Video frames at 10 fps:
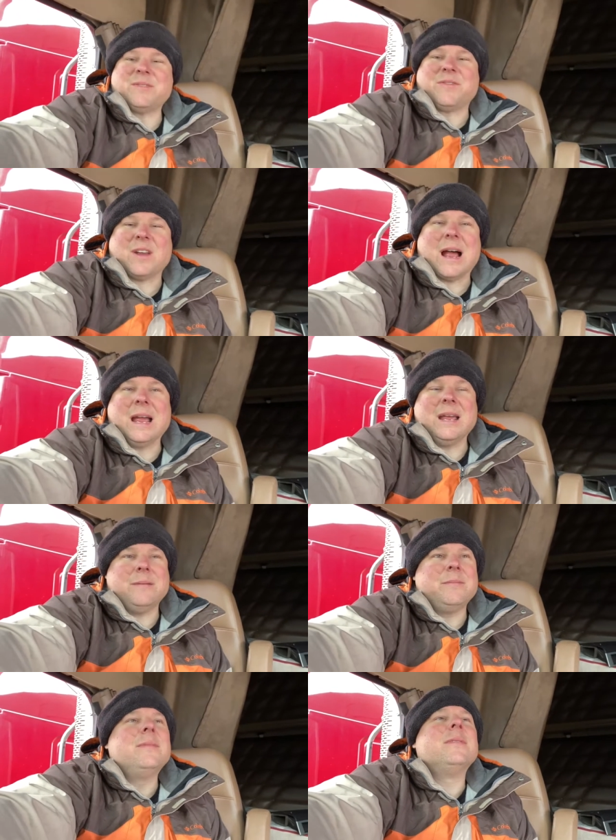
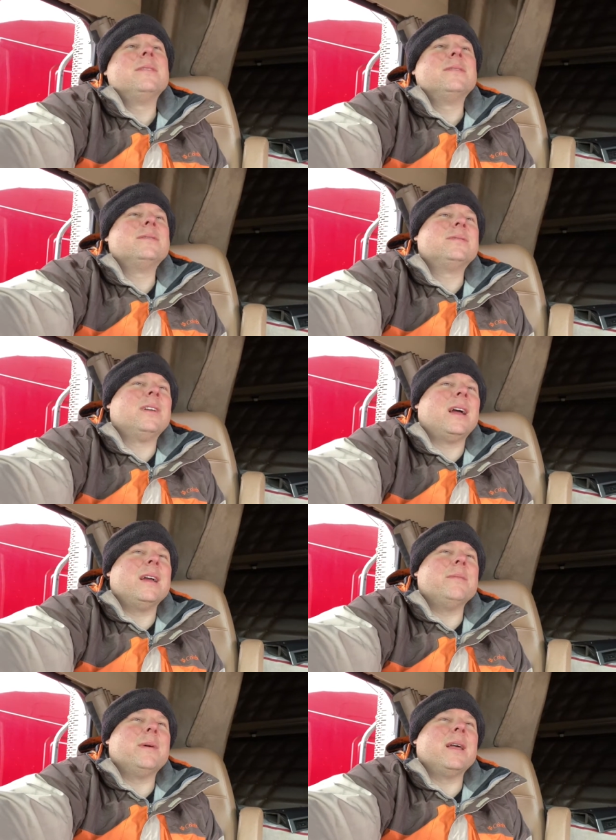flying
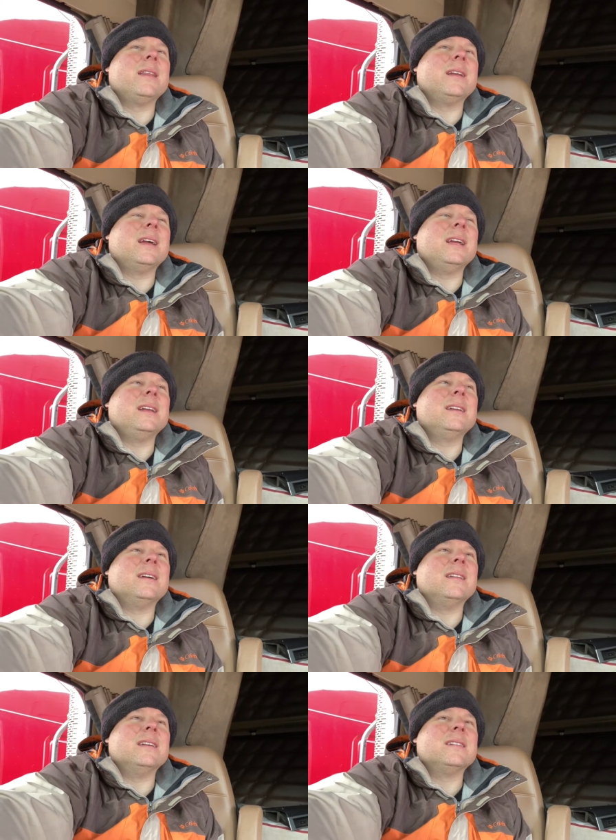by the night
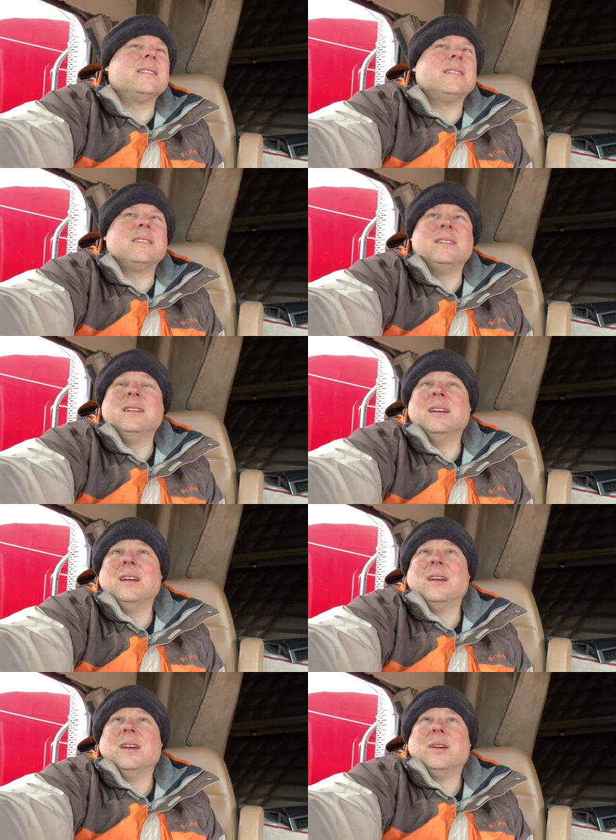on this.
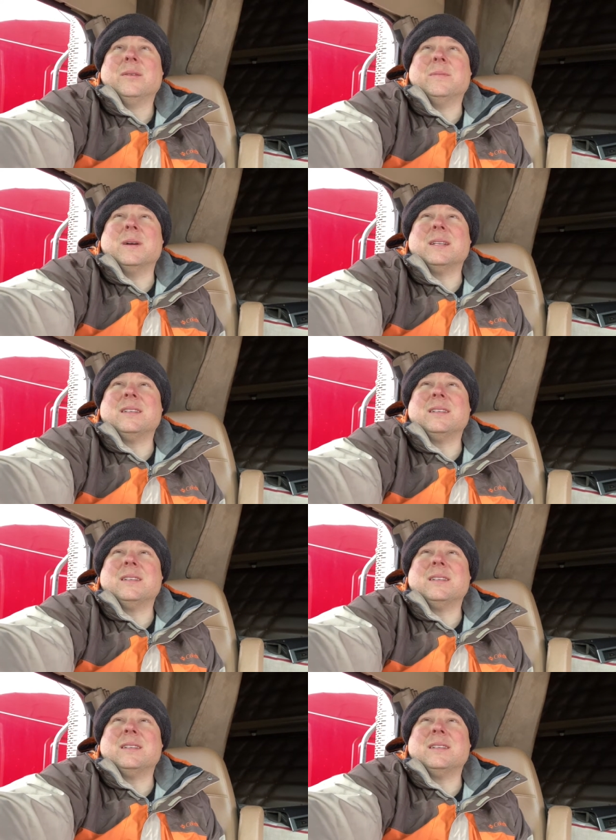But,